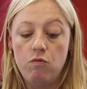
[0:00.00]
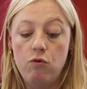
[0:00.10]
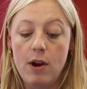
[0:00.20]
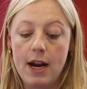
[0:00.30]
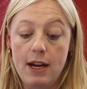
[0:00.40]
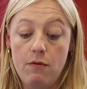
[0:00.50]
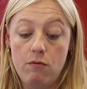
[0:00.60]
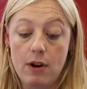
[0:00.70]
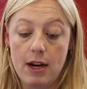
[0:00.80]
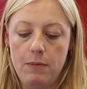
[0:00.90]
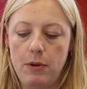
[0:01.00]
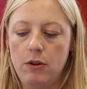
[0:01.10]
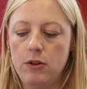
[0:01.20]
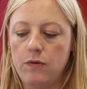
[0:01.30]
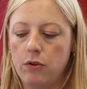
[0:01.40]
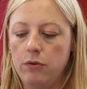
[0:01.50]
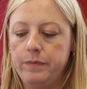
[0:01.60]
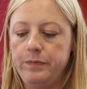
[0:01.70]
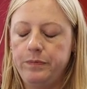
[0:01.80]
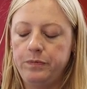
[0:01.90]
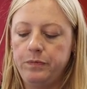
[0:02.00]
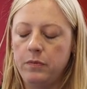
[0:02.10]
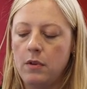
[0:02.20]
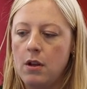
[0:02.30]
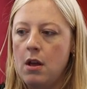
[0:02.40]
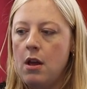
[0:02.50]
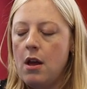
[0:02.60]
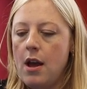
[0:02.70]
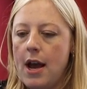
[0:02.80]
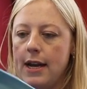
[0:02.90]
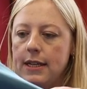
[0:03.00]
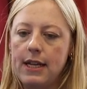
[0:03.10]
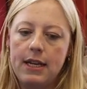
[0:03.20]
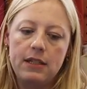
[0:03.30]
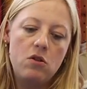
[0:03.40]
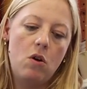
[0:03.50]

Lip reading: Really, really beautiful. And it's